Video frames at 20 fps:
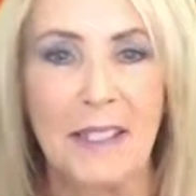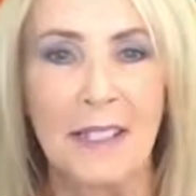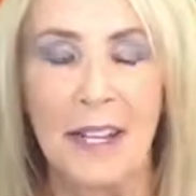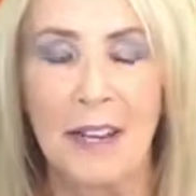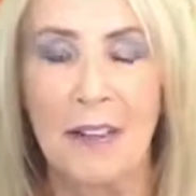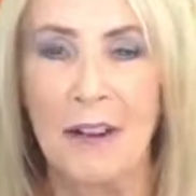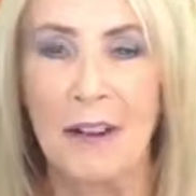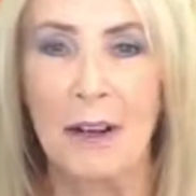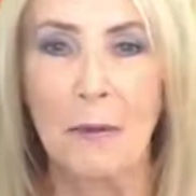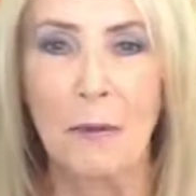
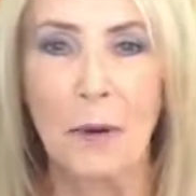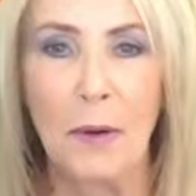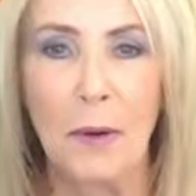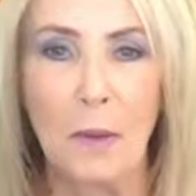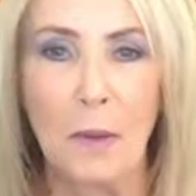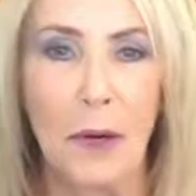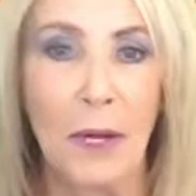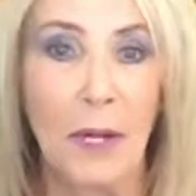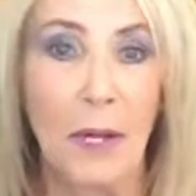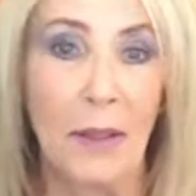Sarah,
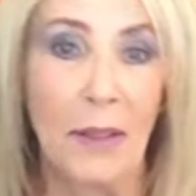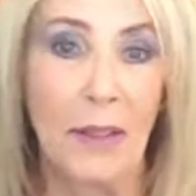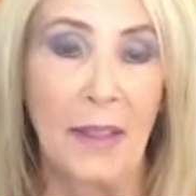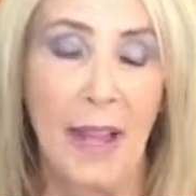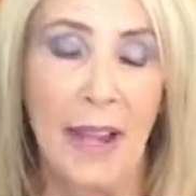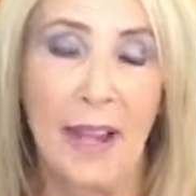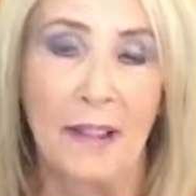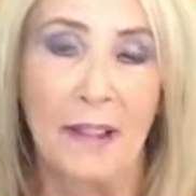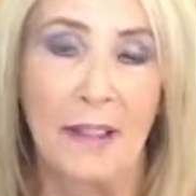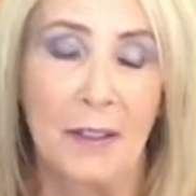I want to
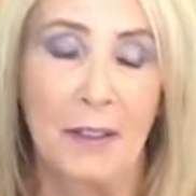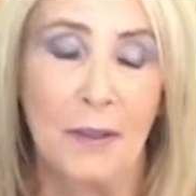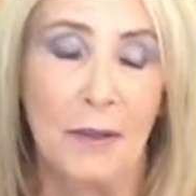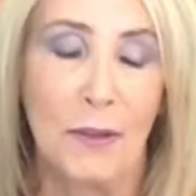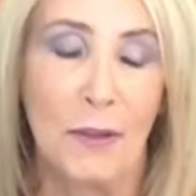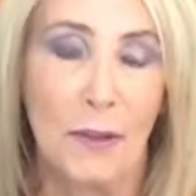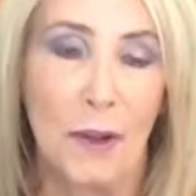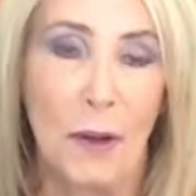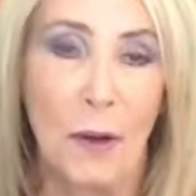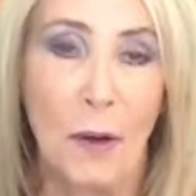thank
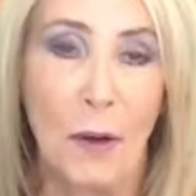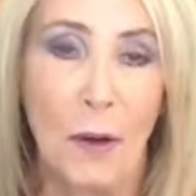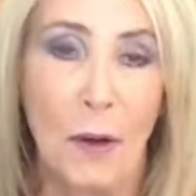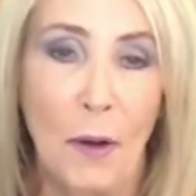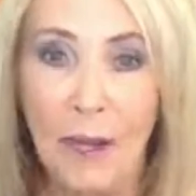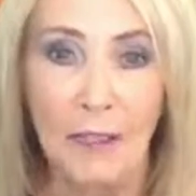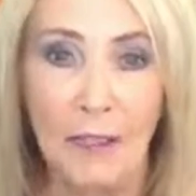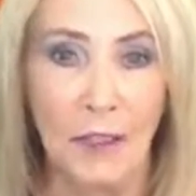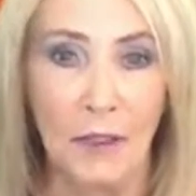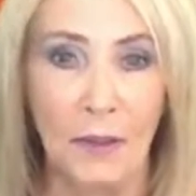you so
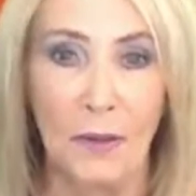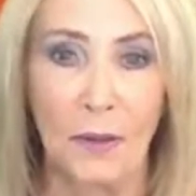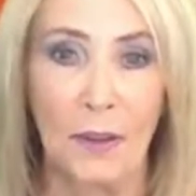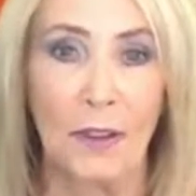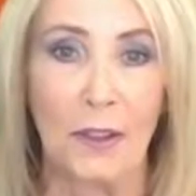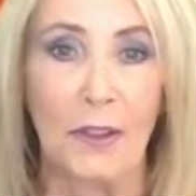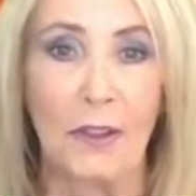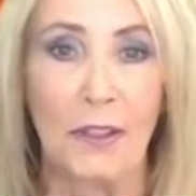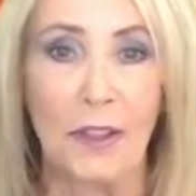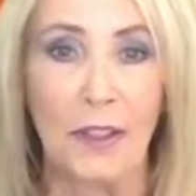much
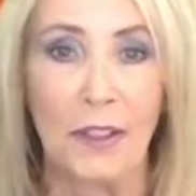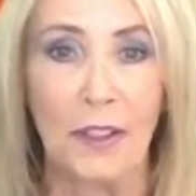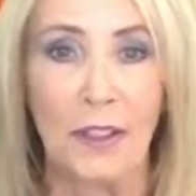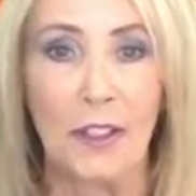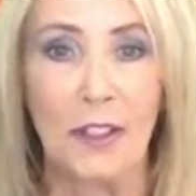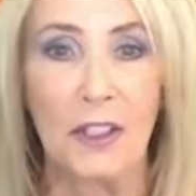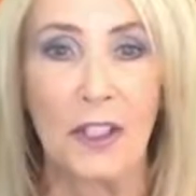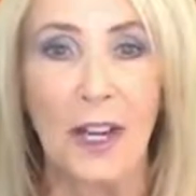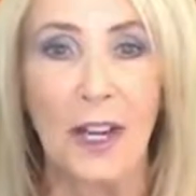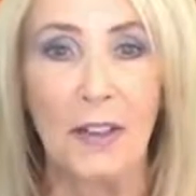for
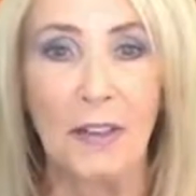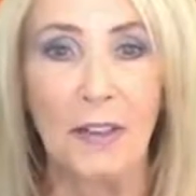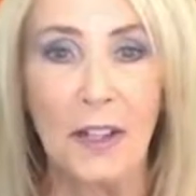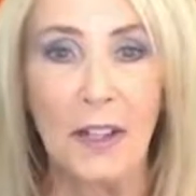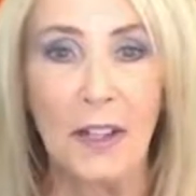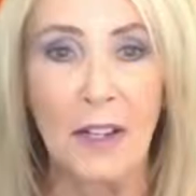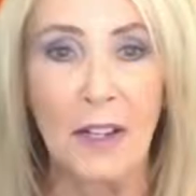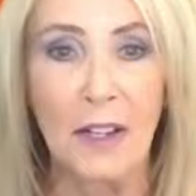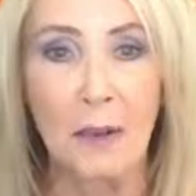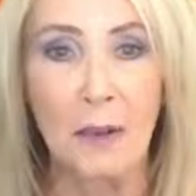
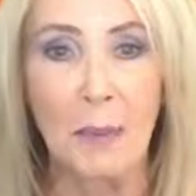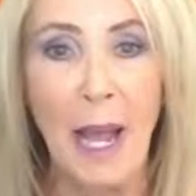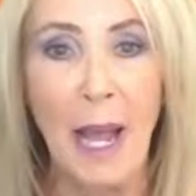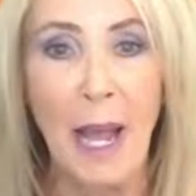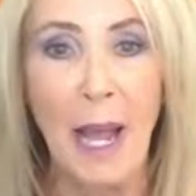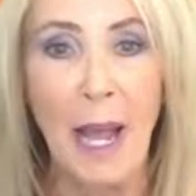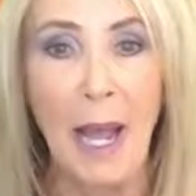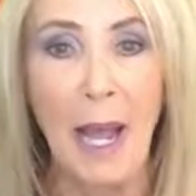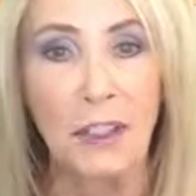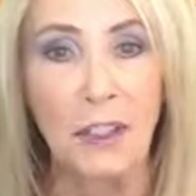sharing your
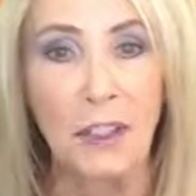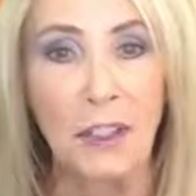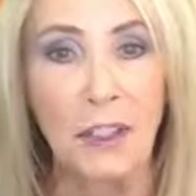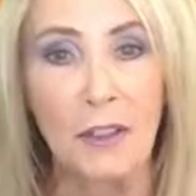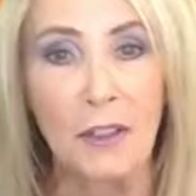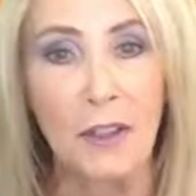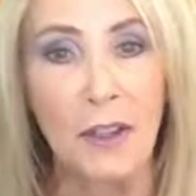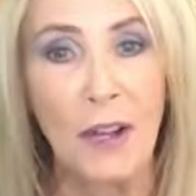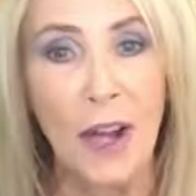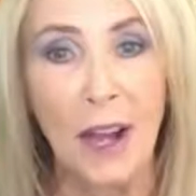passion
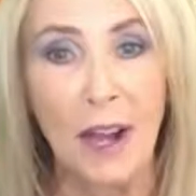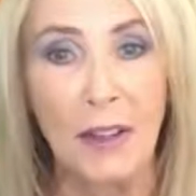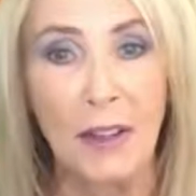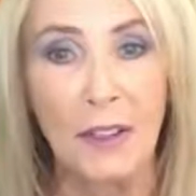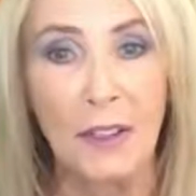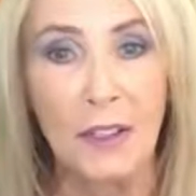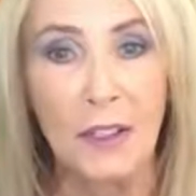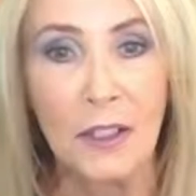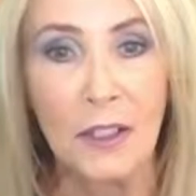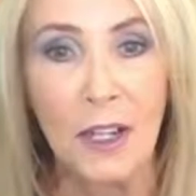and your
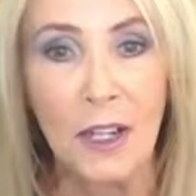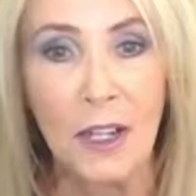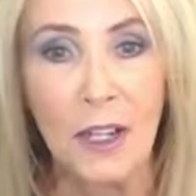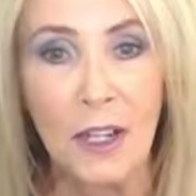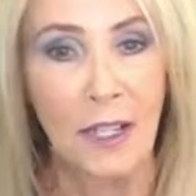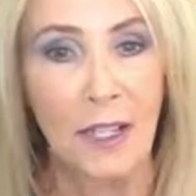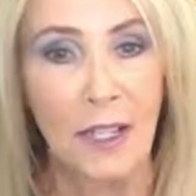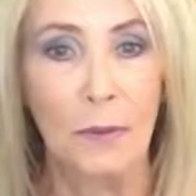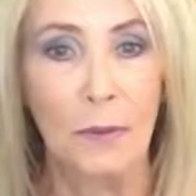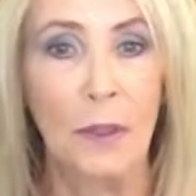knowledge
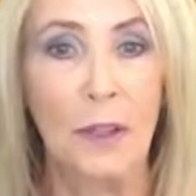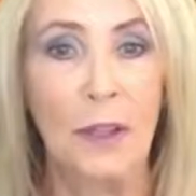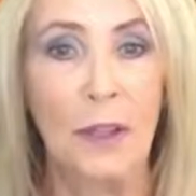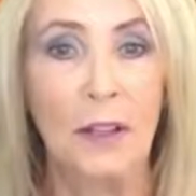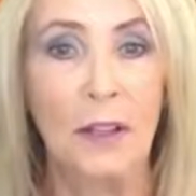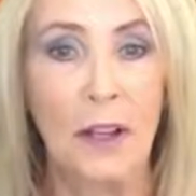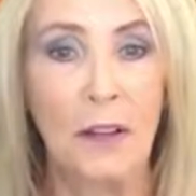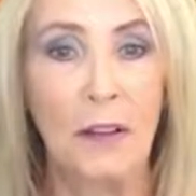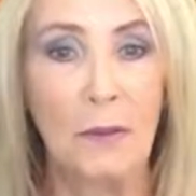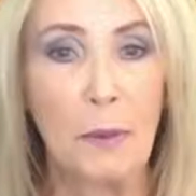with
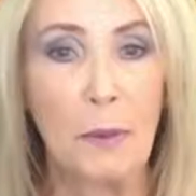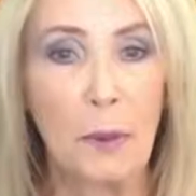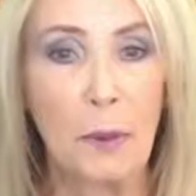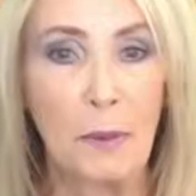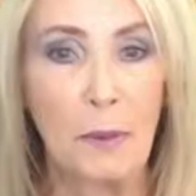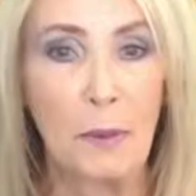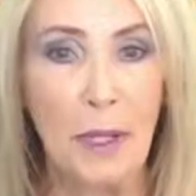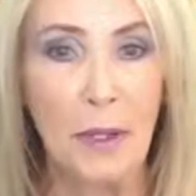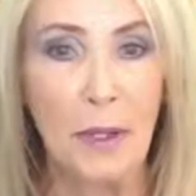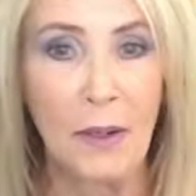the
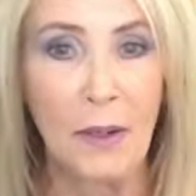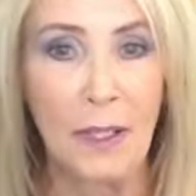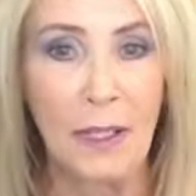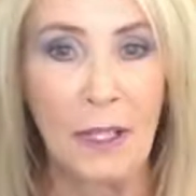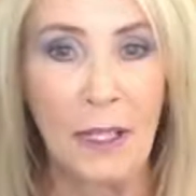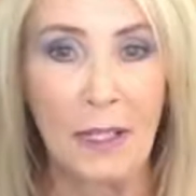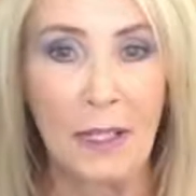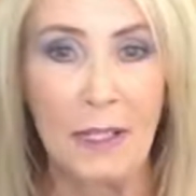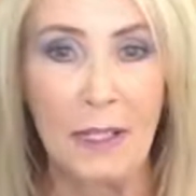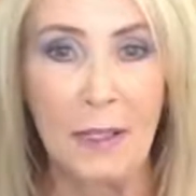Lovable Me
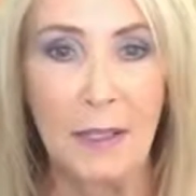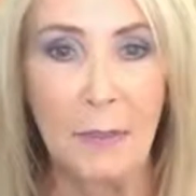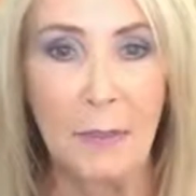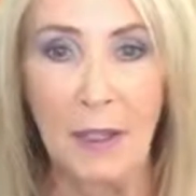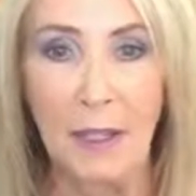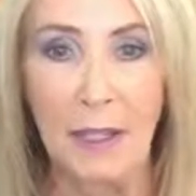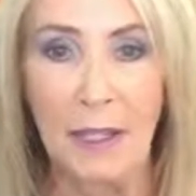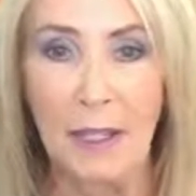audience.